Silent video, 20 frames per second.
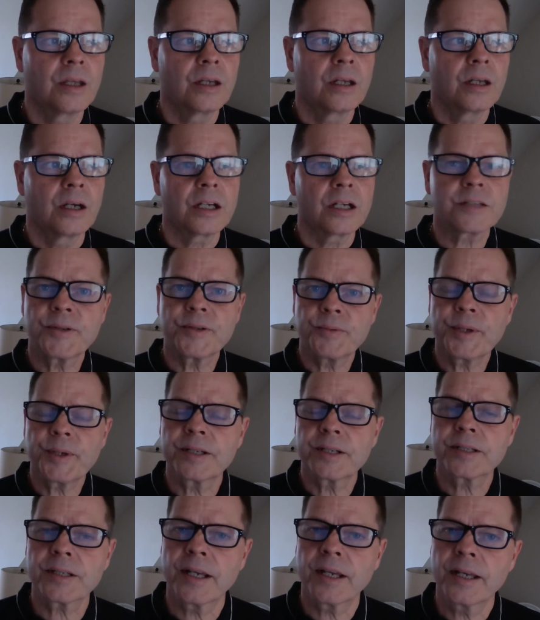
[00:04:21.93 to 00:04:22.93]
I suppose we
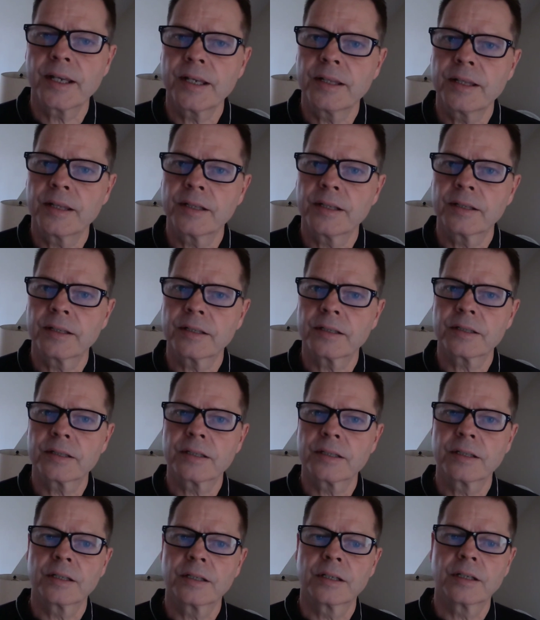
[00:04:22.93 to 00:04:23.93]
could say that
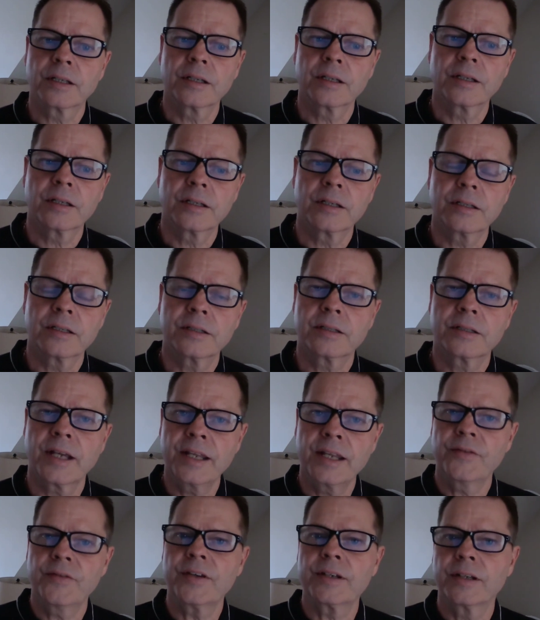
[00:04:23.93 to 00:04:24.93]

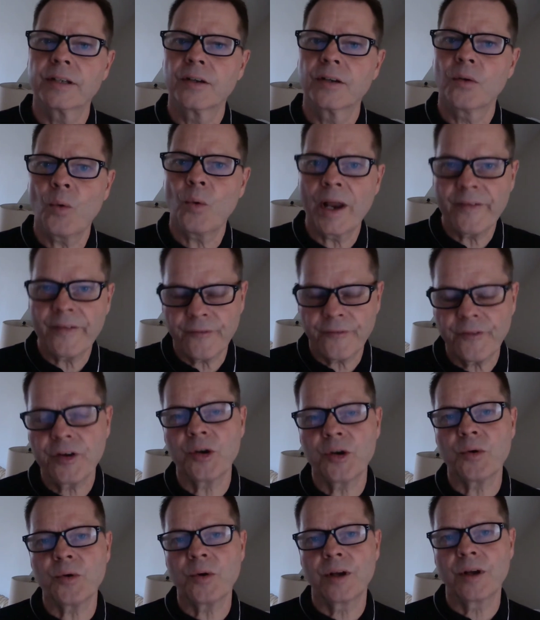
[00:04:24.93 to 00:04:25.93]
David went
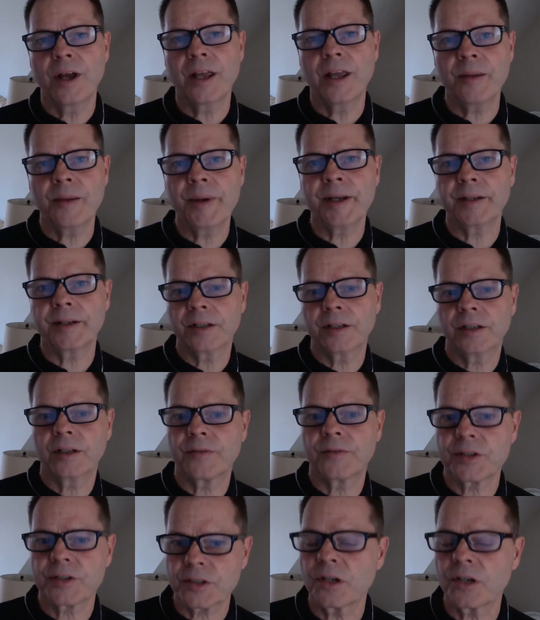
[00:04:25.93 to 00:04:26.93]
through a bit
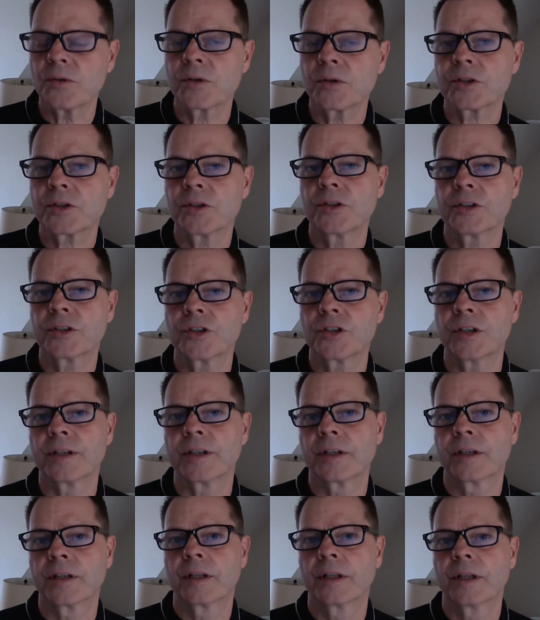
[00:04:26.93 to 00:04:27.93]
of soul-searching,
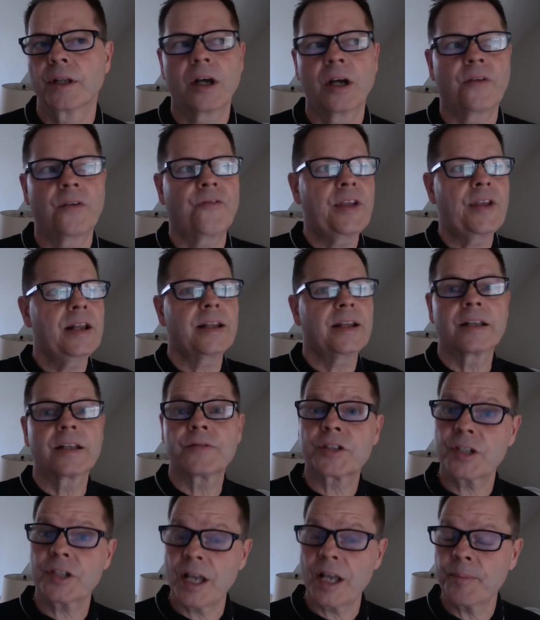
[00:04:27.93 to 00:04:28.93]
a feeling of
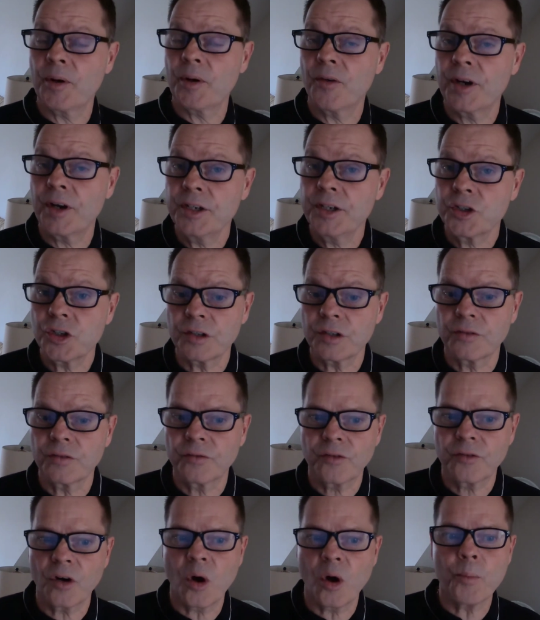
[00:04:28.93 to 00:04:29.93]
separation
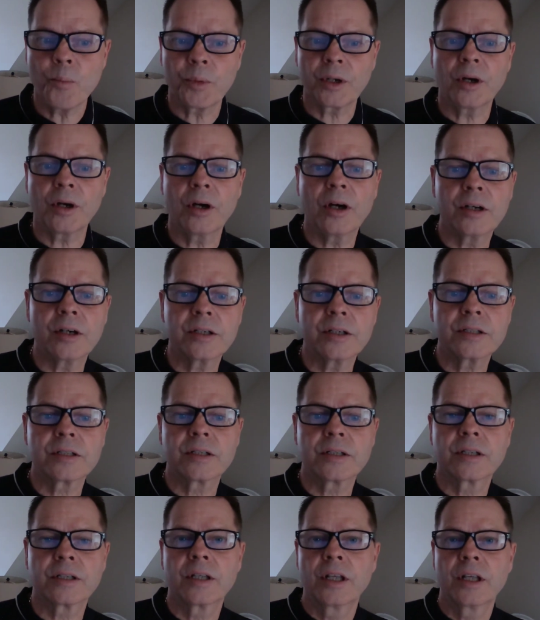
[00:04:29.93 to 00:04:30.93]
from
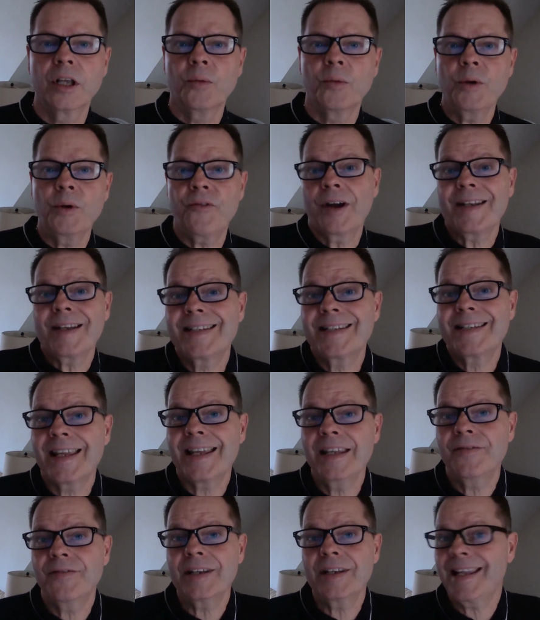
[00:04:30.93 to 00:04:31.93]
God. We find
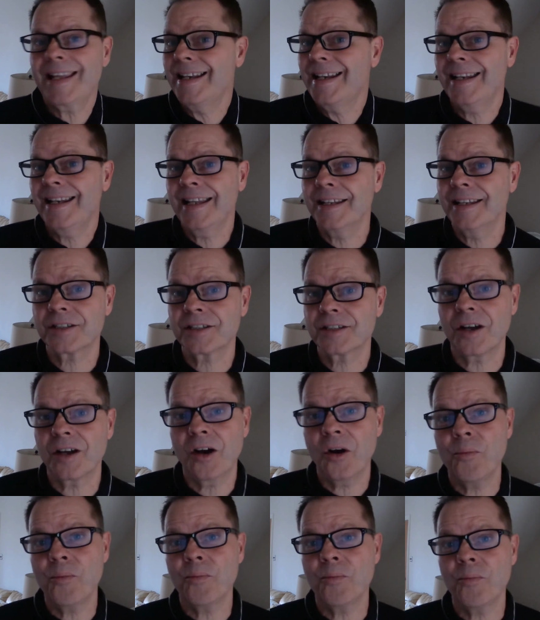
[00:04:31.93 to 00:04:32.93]
David in his
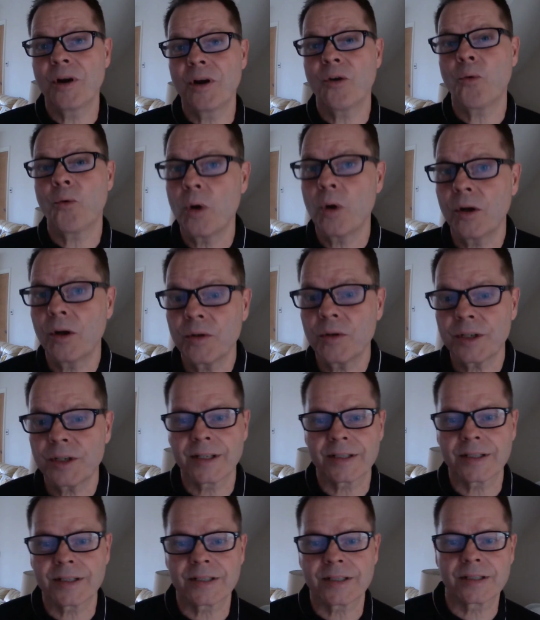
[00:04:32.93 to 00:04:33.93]
own
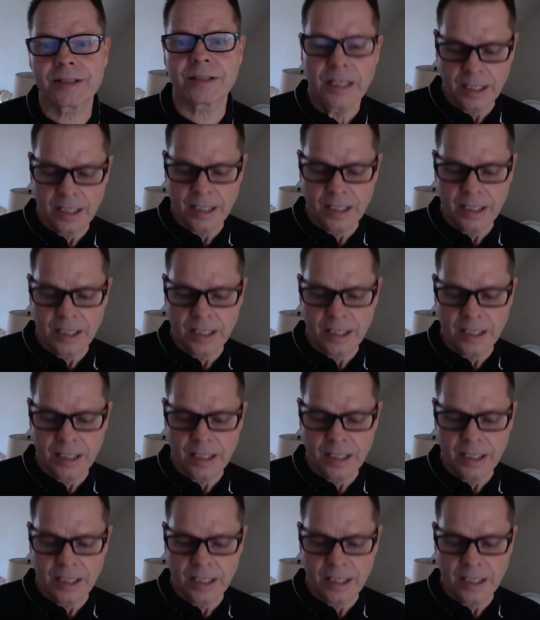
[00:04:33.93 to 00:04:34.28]
wilderness.